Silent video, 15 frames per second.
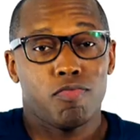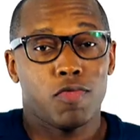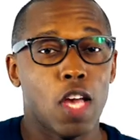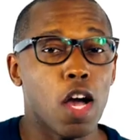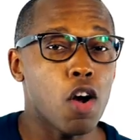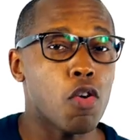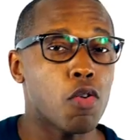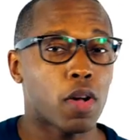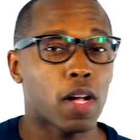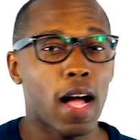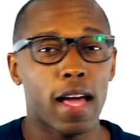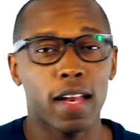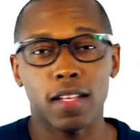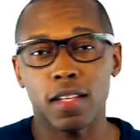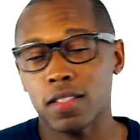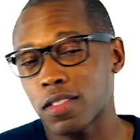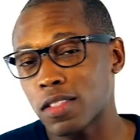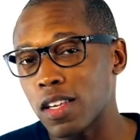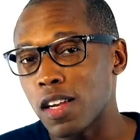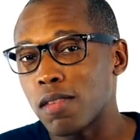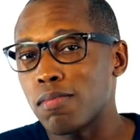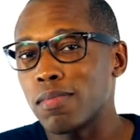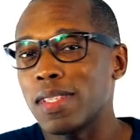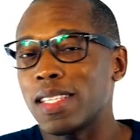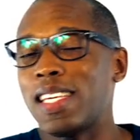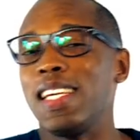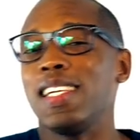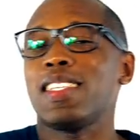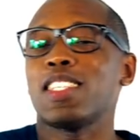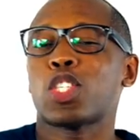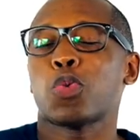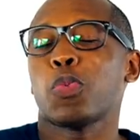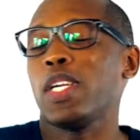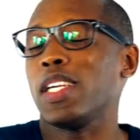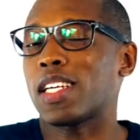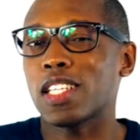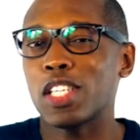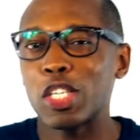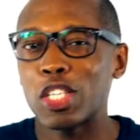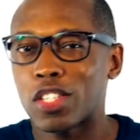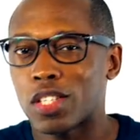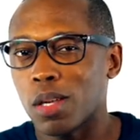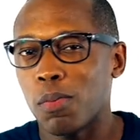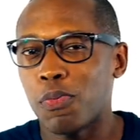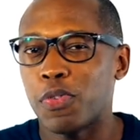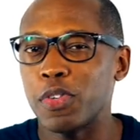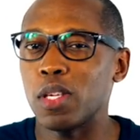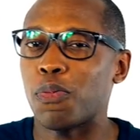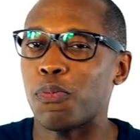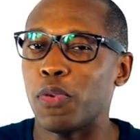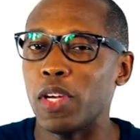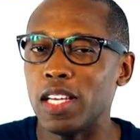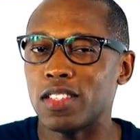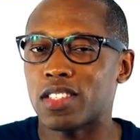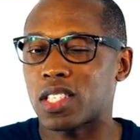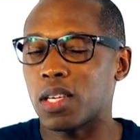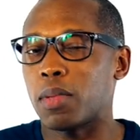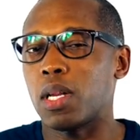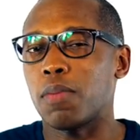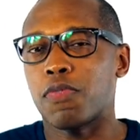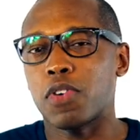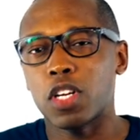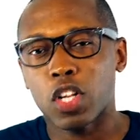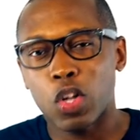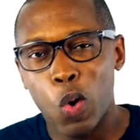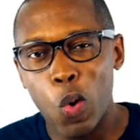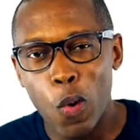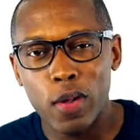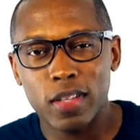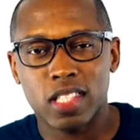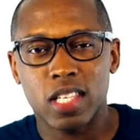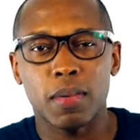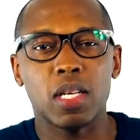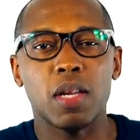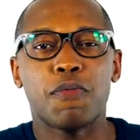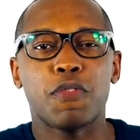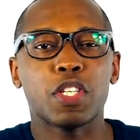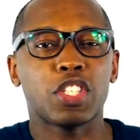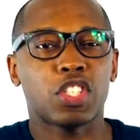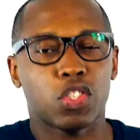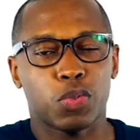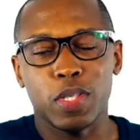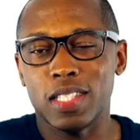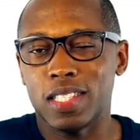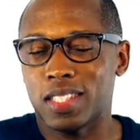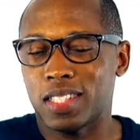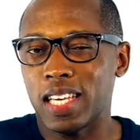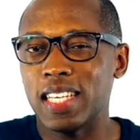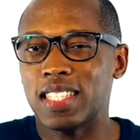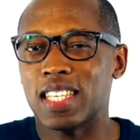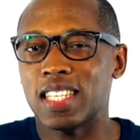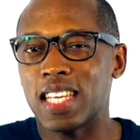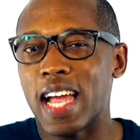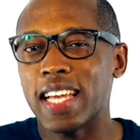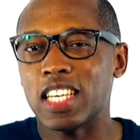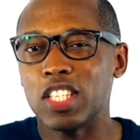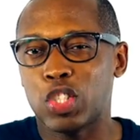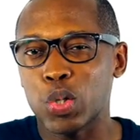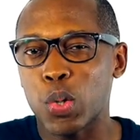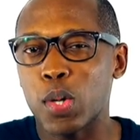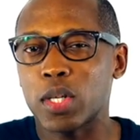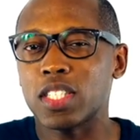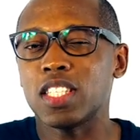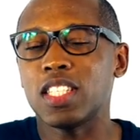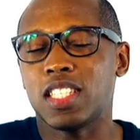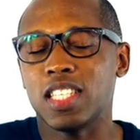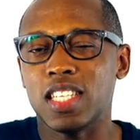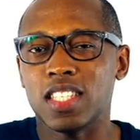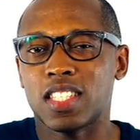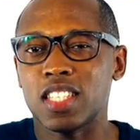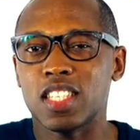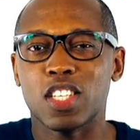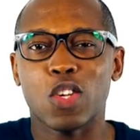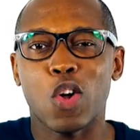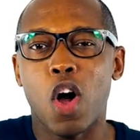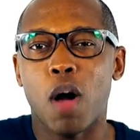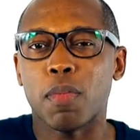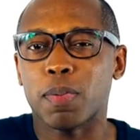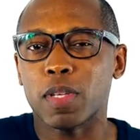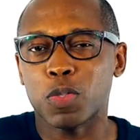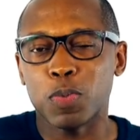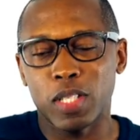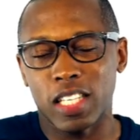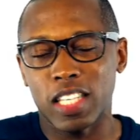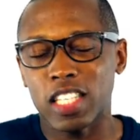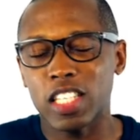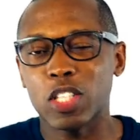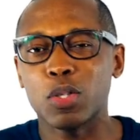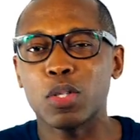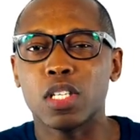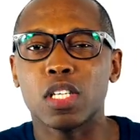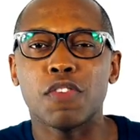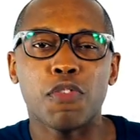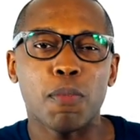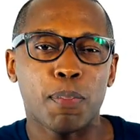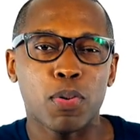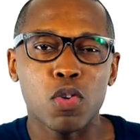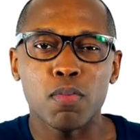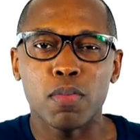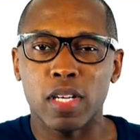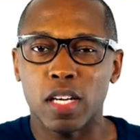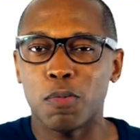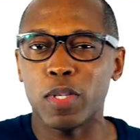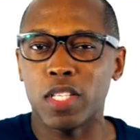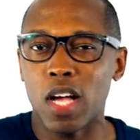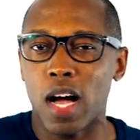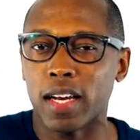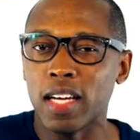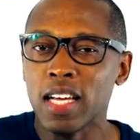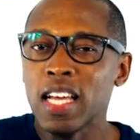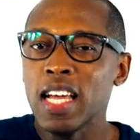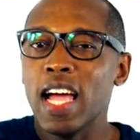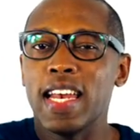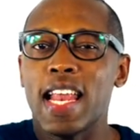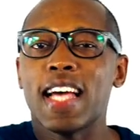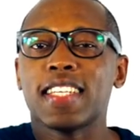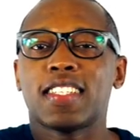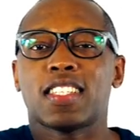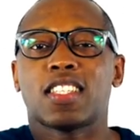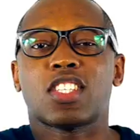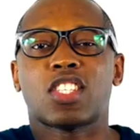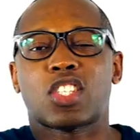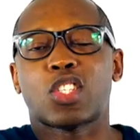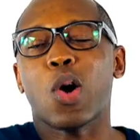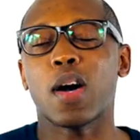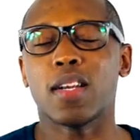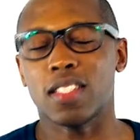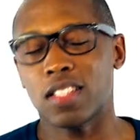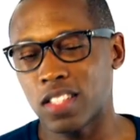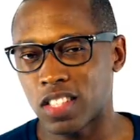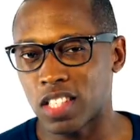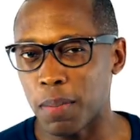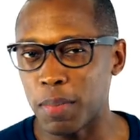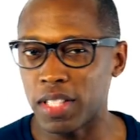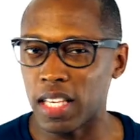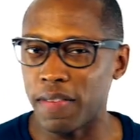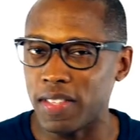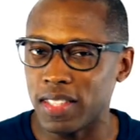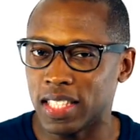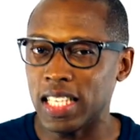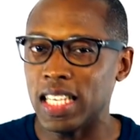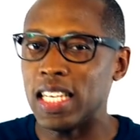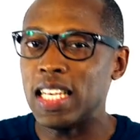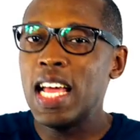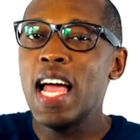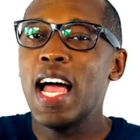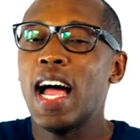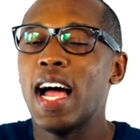Yo, got some heat this week, a little something for your feet, some of them for the court, some of them for the street, the taste of Nike, Jordan, Adidas, and Under Armour. Plus, we get a little love for Puma and Rihanna. And that's just the start. This is Summer 17.